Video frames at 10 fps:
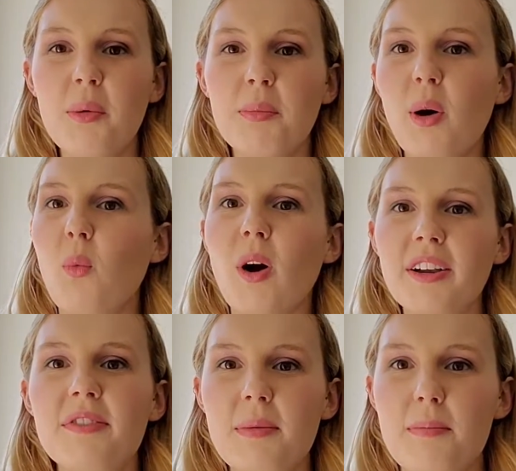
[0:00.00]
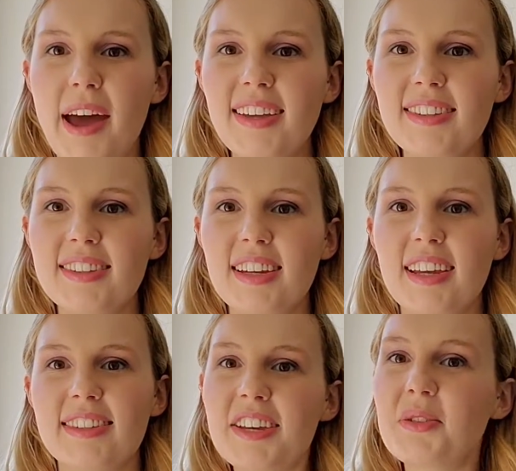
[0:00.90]
but one of the best
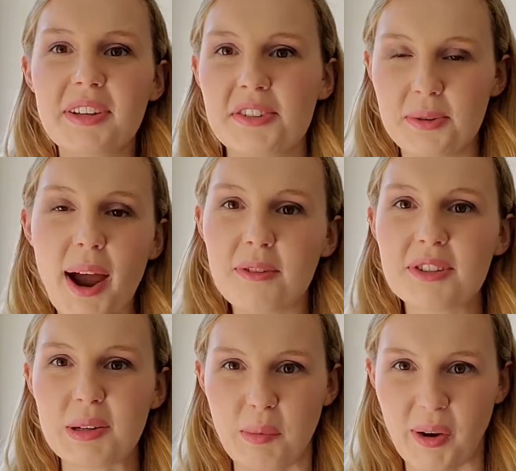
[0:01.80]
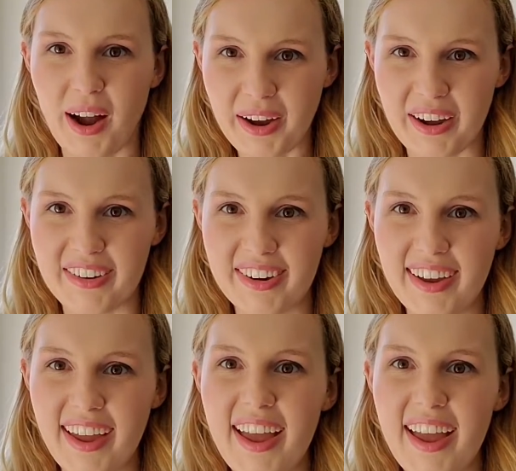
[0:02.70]
is that you get to travel to Morocco.